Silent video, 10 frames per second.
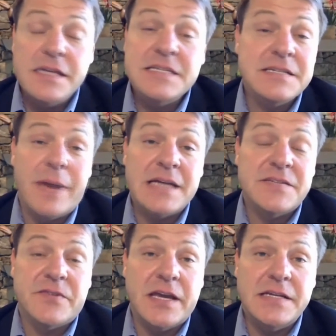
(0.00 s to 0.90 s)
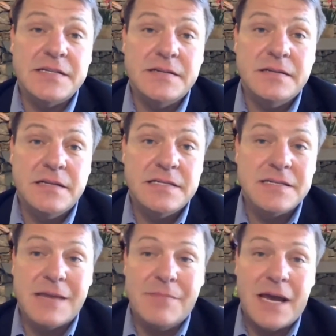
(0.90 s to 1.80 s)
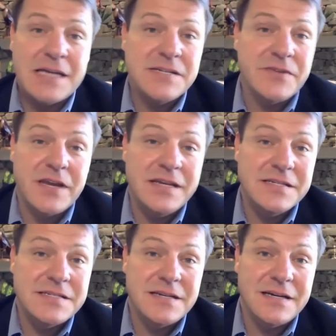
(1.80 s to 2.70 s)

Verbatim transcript: This is a massive case. This is a massive case.